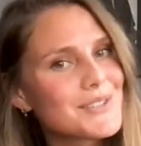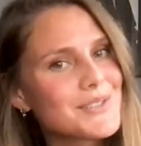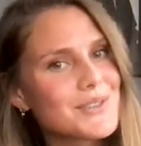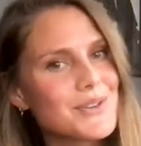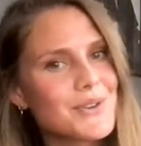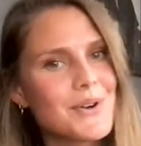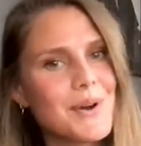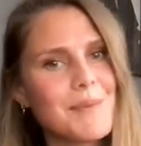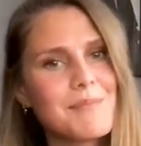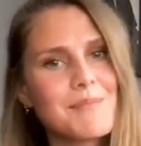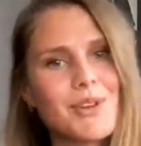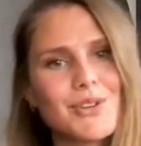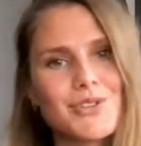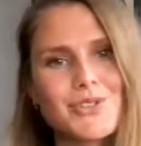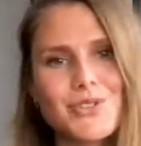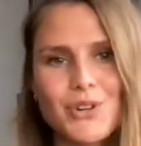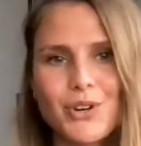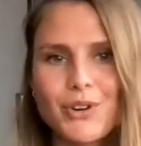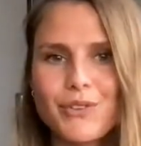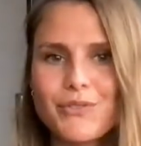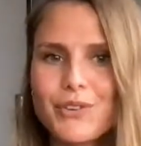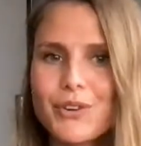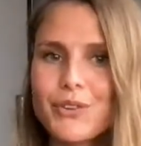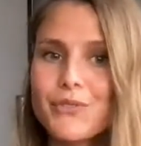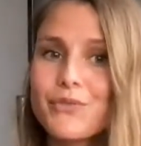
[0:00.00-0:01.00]
So I'm not
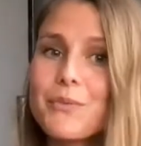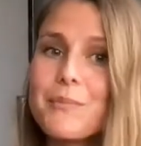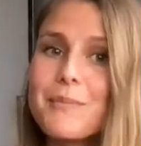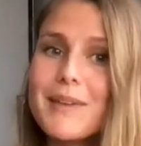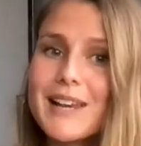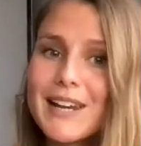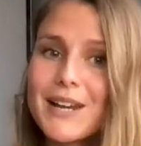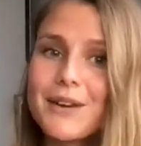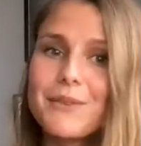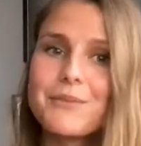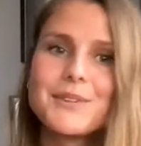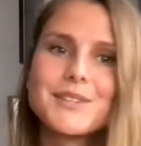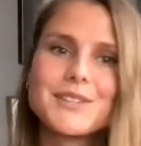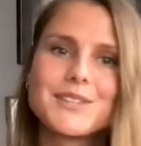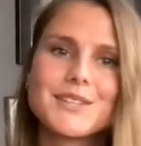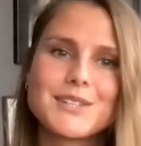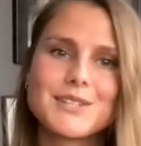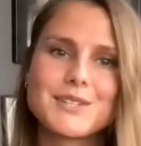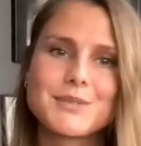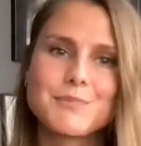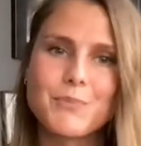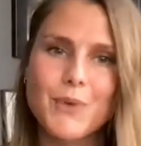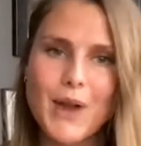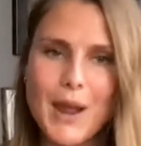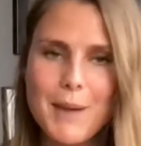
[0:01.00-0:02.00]
sure if you're familiar with
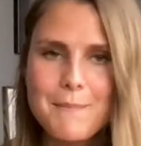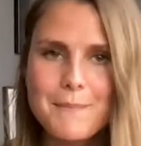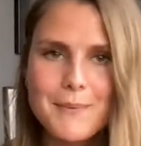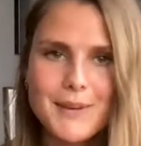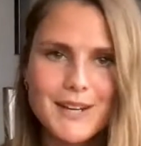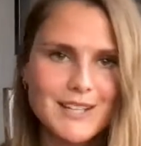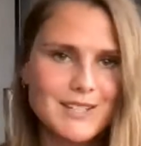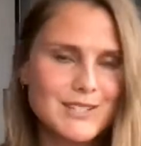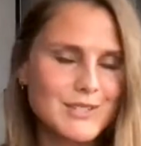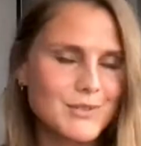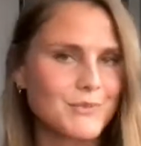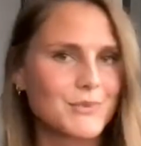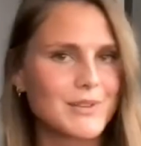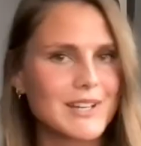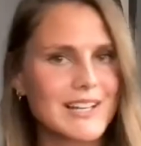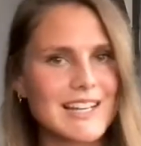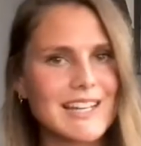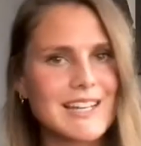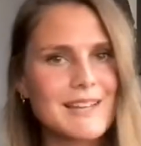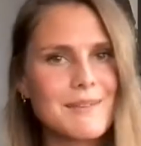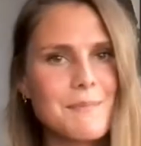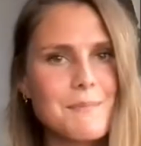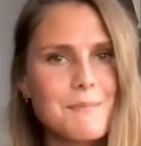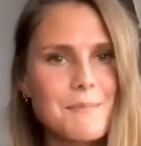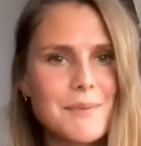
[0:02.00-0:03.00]
this brand, but it's a
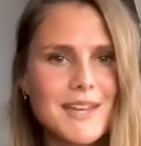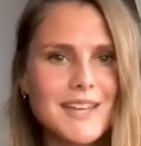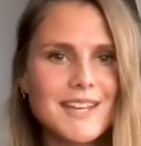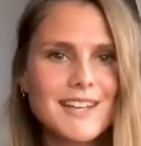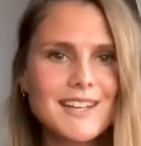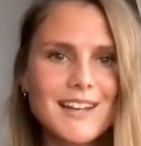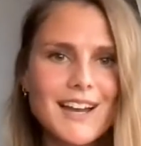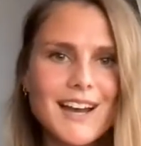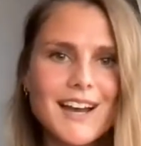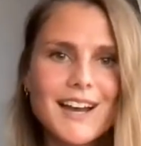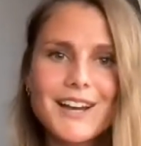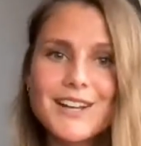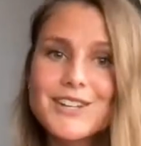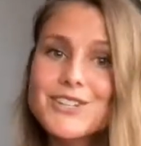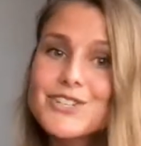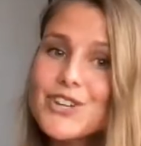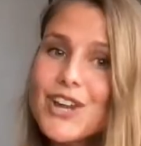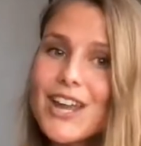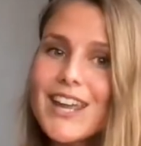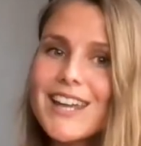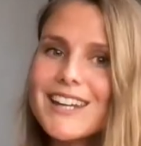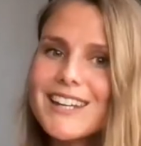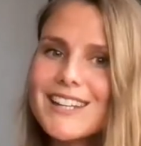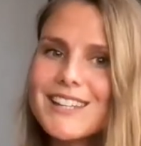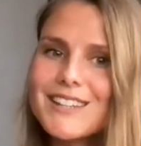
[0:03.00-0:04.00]
really big
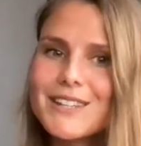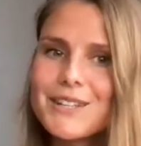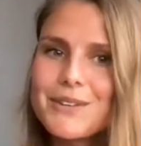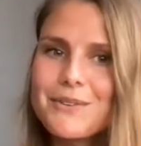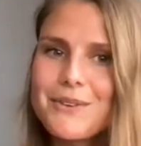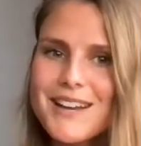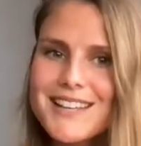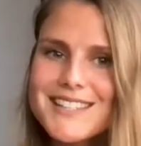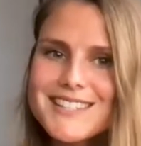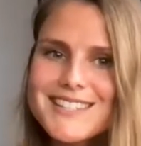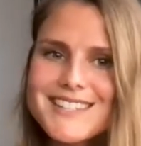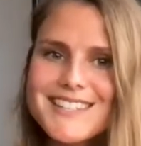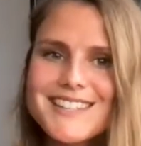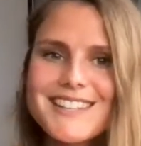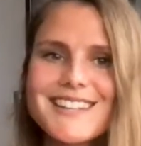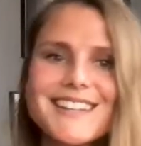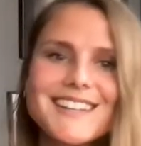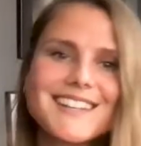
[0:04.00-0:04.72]
chain in the US.